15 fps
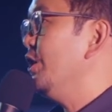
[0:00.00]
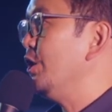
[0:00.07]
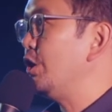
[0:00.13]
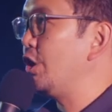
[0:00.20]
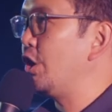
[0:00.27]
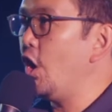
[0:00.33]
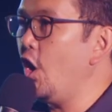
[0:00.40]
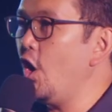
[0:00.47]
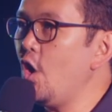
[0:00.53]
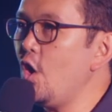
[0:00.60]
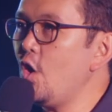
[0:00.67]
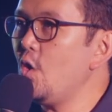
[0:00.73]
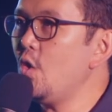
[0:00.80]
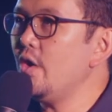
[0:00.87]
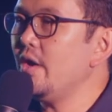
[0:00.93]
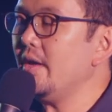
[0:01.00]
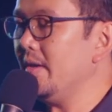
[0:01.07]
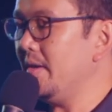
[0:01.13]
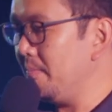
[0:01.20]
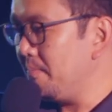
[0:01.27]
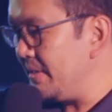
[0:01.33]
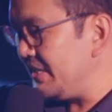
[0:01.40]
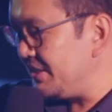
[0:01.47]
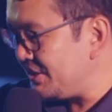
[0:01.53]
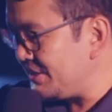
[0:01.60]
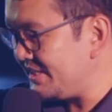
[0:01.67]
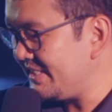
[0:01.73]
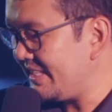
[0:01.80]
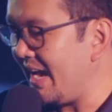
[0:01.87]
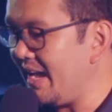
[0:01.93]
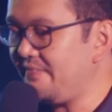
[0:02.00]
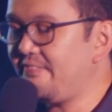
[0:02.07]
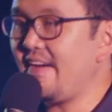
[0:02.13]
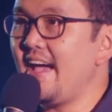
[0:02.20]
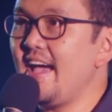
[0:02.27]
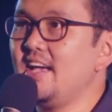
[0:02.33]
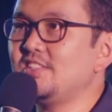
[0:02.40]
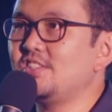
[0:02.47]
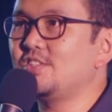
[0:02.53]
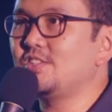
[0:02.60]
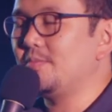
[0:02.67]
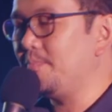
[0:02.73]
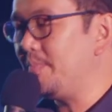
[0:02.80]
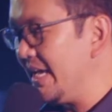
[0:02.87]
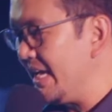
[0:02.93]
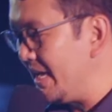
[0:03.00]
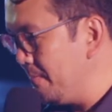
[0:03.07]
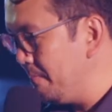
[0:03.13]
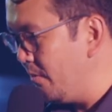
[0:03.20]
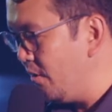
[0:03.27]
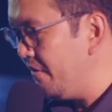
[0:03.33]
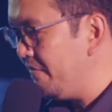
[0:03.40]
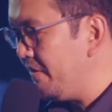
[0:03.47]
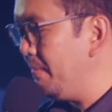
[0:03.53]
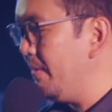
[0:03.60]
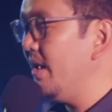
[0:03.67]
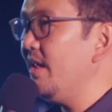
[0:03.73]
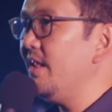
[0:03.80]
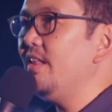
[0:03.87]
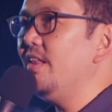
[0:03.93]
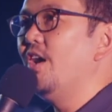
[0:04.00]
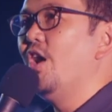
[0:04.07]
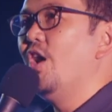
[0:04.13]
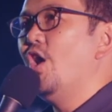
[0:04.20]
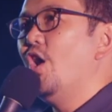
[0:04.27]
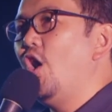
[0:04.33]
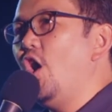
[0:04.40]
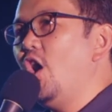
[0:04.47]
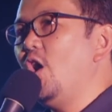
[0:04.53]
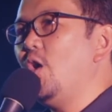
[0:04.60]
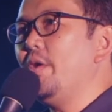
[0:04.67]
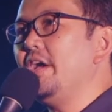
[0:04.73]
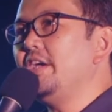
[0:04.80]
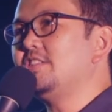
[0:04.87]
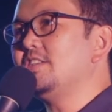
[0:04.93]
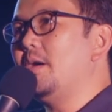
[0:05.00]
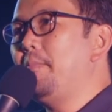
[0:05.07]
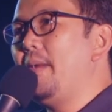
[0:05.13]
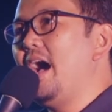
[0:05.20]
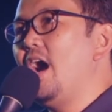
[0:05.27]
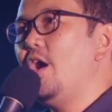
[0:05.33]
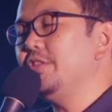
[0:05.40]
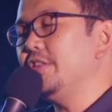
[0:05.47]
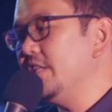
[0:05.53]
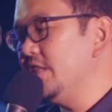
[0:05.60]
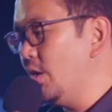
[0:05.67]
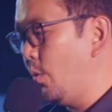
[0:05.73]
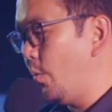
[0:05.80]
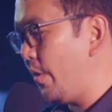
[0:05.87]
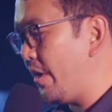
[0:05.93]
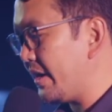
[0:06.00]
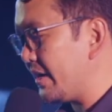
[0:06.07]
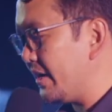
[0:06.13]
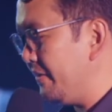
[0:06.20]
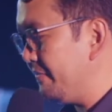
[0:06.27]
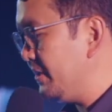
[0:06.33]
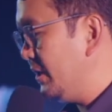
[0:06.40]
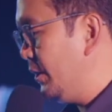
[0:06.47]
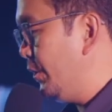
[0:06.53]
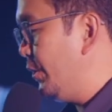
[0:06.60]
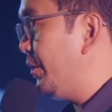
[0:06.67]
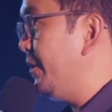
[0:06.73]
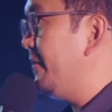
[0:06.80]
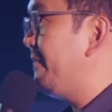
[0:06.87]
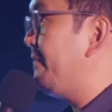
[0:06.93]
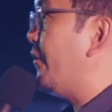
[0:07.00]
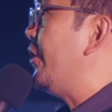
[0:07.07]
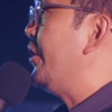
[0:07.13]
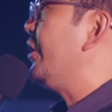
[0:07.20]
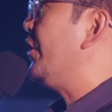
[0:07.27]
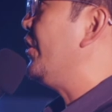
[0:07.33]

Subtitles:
go, be steadfast, be immovable, always abound in the work of the Lord, for your